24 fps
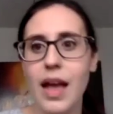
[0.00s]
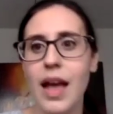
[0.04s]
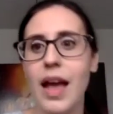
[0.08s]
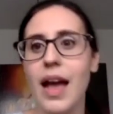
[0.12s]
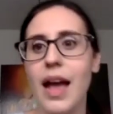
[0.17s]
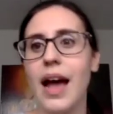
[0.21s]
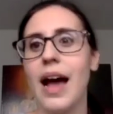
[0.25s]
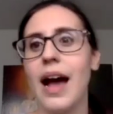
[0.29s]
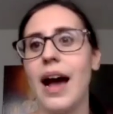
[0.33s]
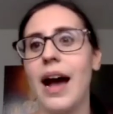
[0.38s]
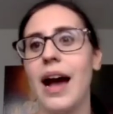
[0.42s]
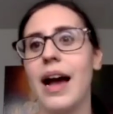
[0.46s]

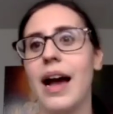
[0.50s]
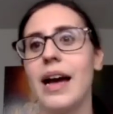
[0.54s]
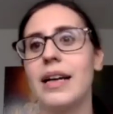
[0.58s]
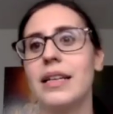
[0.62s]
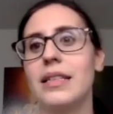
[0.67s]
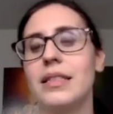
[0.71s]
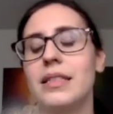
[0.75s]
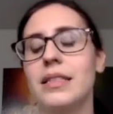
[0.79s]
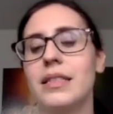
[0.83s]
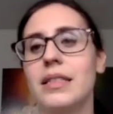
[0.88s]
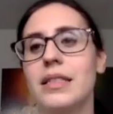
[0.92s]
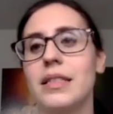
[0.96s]

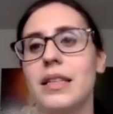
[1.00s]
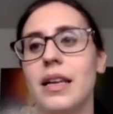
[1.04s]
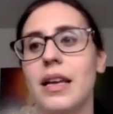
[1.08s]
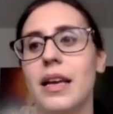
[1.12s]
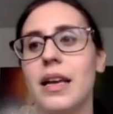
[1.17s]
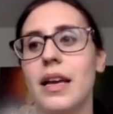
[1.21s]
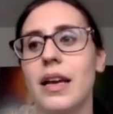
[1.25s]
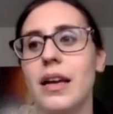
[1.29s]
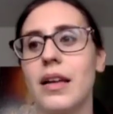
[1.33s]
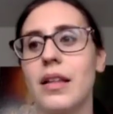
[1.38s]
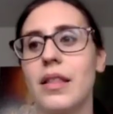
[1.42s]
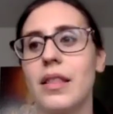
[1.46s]
and
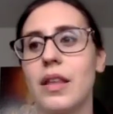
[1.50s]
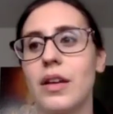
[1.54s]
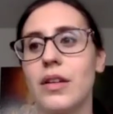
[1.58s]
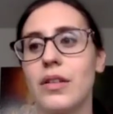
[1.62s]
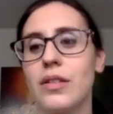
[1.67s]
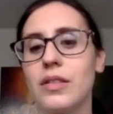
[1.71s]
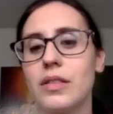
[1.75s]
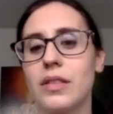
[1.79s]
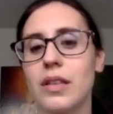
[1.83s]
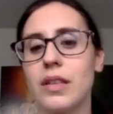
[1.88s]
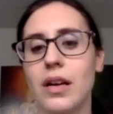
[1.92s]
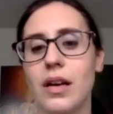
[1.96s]

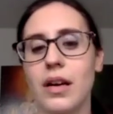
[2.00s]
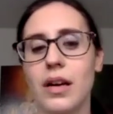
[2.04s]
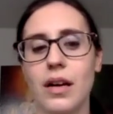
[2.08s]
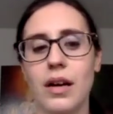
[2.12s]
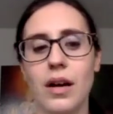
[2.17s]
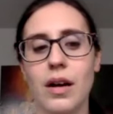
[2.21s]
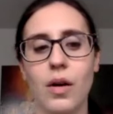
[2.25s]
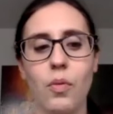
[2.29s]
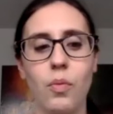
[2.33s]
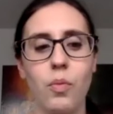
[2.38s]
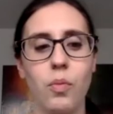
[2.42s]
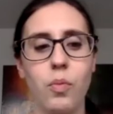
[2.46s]
there's
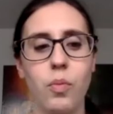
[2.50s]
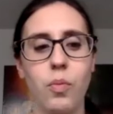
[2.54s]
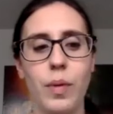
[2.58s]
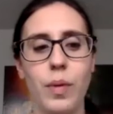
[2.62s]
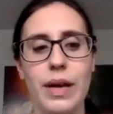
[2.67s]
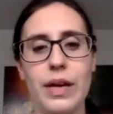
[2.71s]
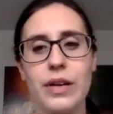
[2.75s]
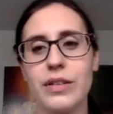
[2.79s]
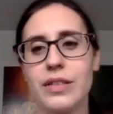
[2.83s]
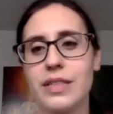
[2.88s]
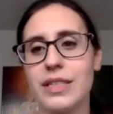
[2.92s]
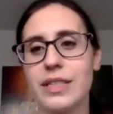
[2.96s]
a
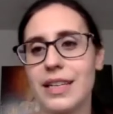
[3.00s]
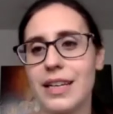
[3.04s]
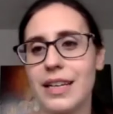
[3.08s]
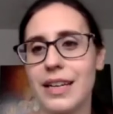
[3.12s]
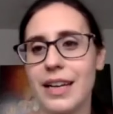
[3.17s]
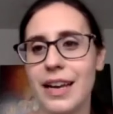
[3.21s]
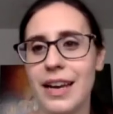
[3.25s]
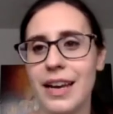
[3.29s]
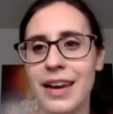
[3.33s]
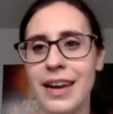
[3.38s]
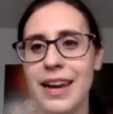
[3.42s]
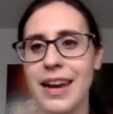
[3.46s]
weird
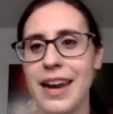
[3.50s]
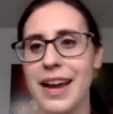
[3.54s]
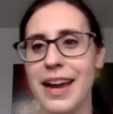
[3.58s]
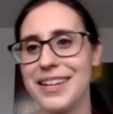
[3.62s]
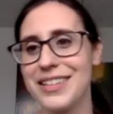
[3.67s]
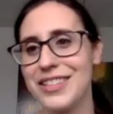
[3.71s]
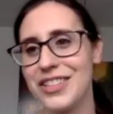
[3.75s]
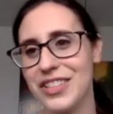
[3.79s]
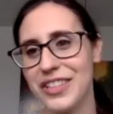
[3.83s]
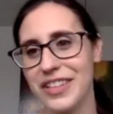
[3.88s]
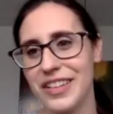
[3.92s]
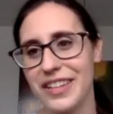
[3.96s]

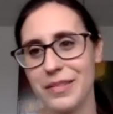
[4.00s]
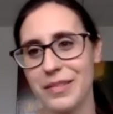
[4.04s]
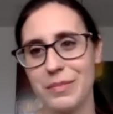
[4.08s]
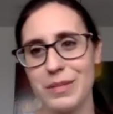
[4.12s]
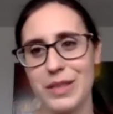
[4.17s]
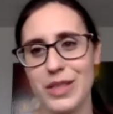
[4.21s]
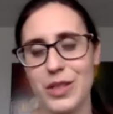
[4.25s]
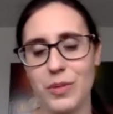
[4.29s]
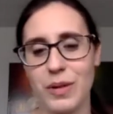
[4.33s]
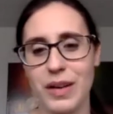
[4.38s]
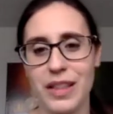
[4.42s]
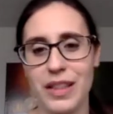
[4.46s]
connection
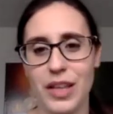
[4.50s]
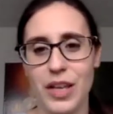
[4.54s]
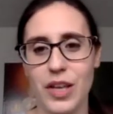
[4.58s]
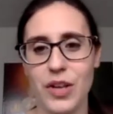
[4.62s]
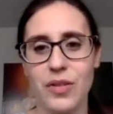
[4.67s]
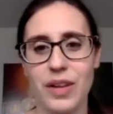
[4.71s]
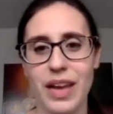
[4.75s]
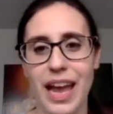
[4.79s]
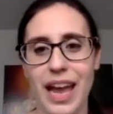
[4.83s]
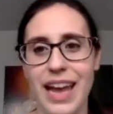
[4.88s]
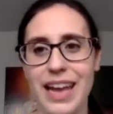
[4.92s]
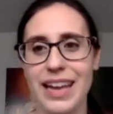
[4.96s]
between the
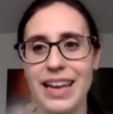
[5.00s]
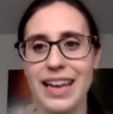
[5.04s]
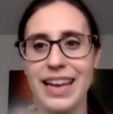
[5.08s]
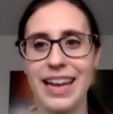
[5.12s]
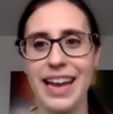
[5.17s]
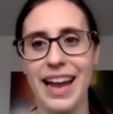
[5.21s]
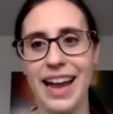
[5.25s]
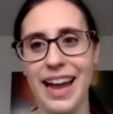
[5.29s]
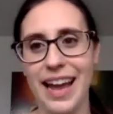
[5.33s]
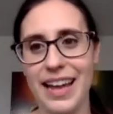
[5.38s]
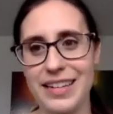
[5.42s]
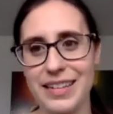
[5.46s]
UK and
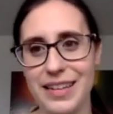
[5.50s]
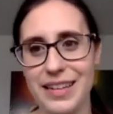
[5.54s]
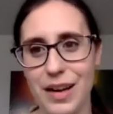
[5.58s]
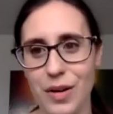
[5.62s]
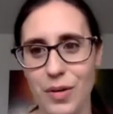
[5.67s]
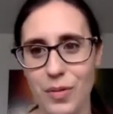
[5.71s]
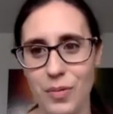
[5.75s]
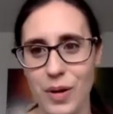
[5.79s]
Canada.